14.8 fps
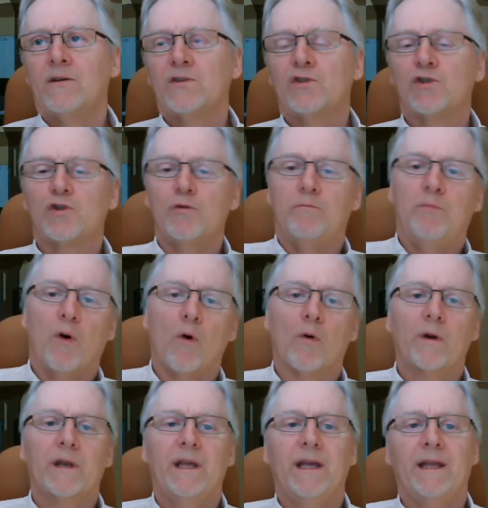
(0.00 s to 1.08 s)

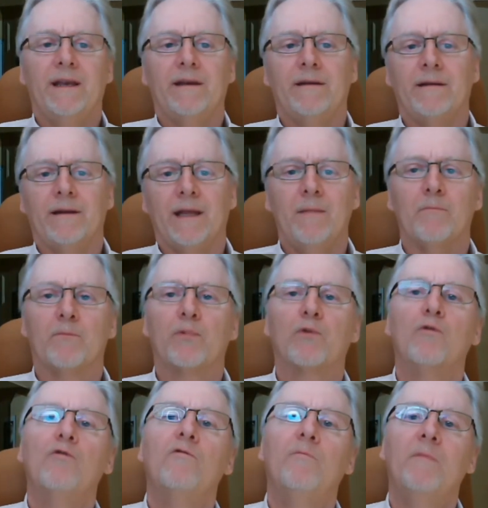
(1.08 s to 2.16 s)
support in
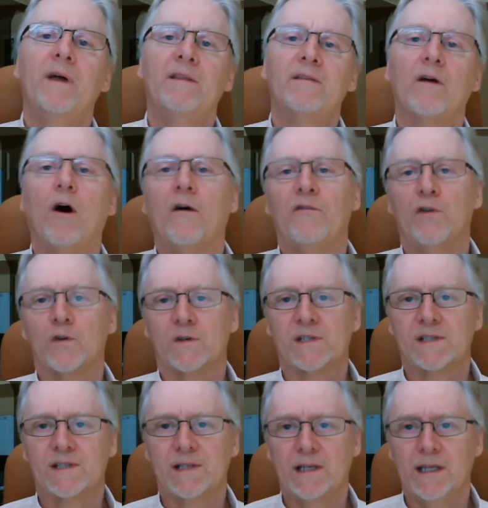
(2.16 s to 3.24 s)
improvement of your
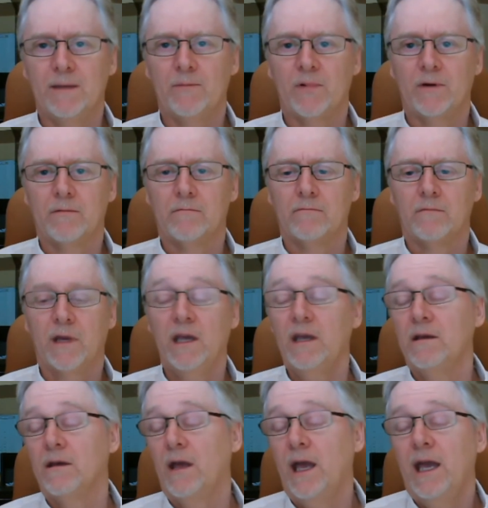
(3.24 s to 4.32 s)
sleep.
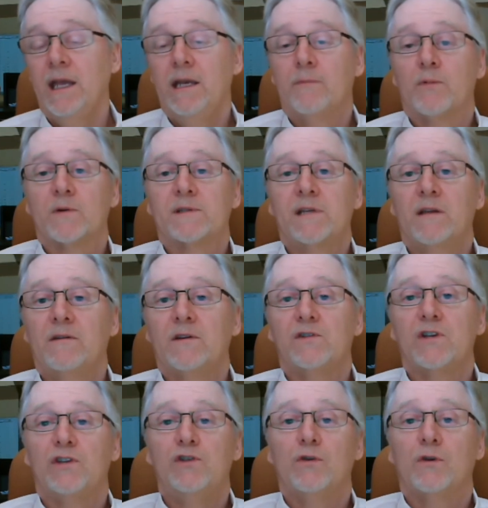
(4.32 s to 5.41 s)
Hey, any percentage
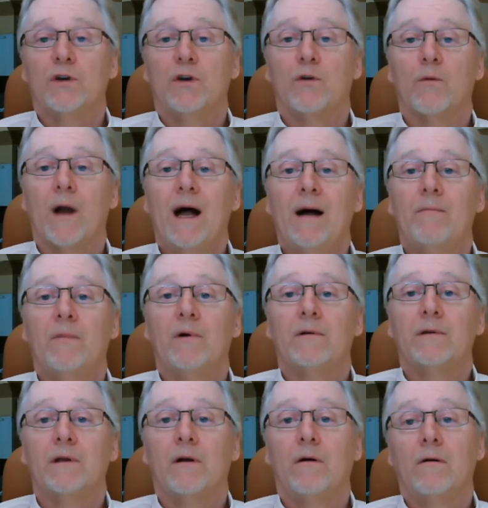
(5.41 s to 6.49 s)
that you could grab,
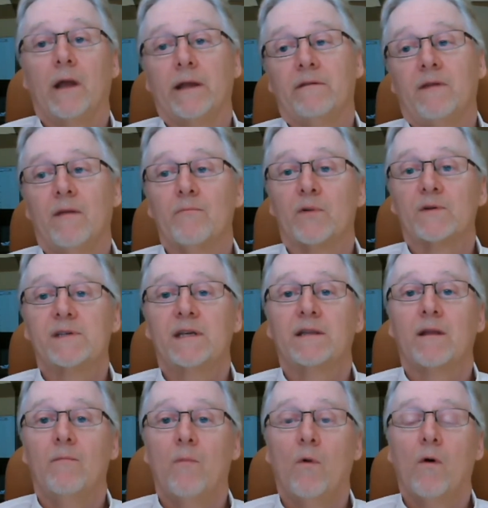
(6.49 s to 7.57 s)
like
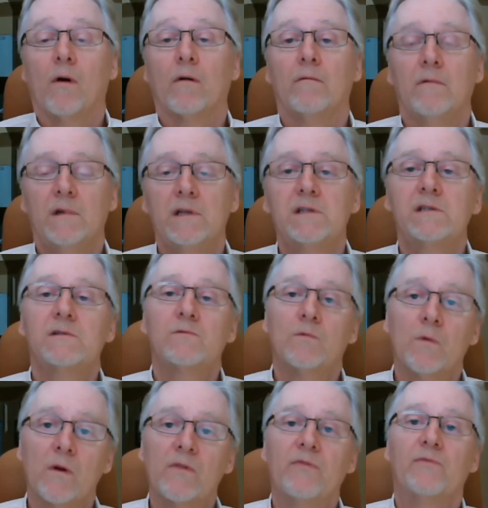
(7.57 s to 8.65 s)
10% and more, it's
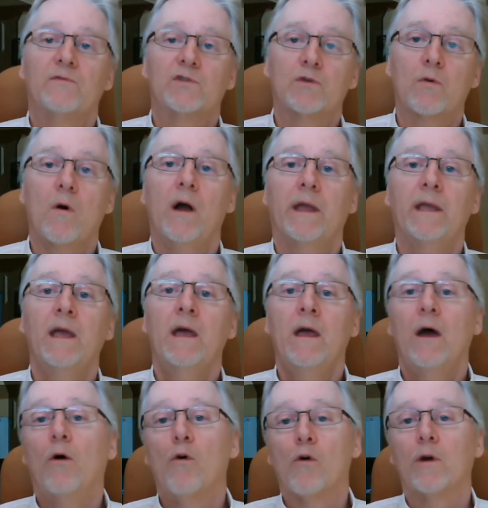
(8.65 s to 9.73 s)
worth trying
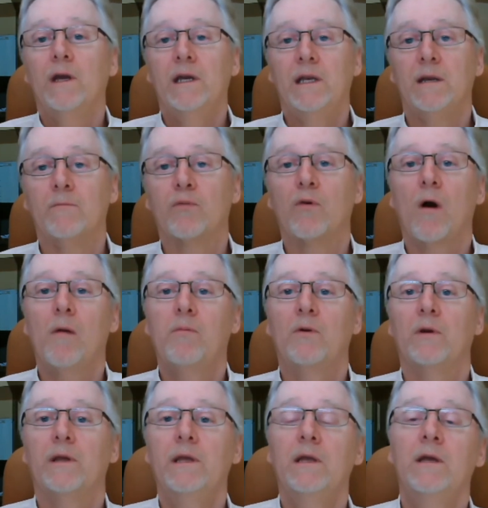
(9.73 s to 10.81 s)
or eating
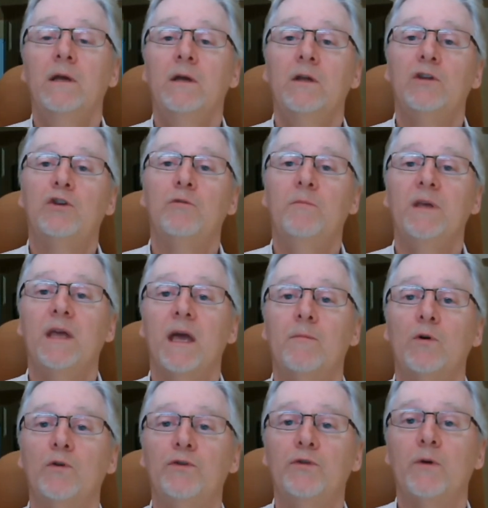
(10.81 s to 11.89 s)
properly to be
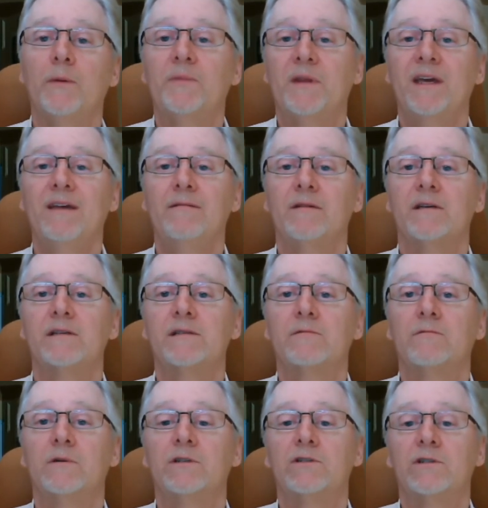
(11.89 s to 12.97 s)
able to obtain this,
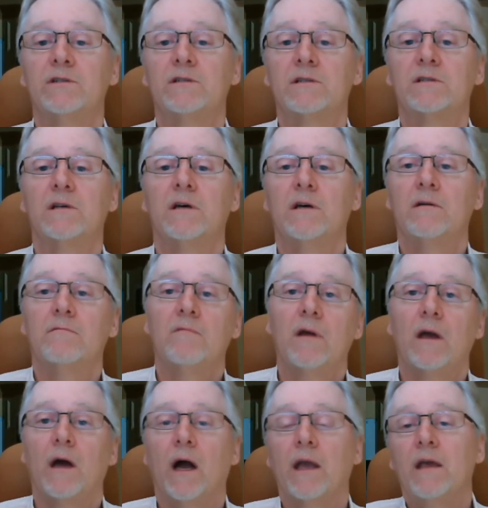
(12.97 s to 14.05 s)
which is,
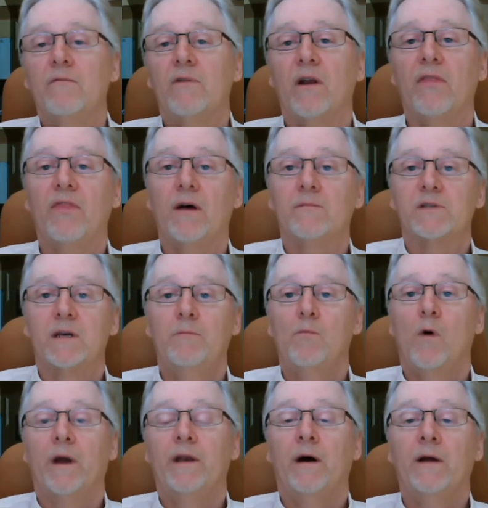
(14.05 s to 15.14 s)
I give it a thumbs up.
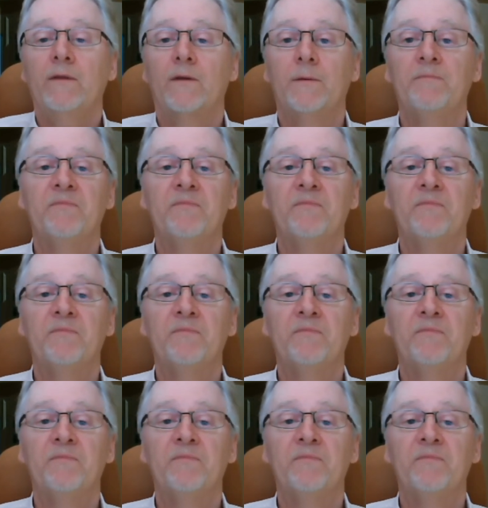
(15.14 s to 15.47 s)
Why not?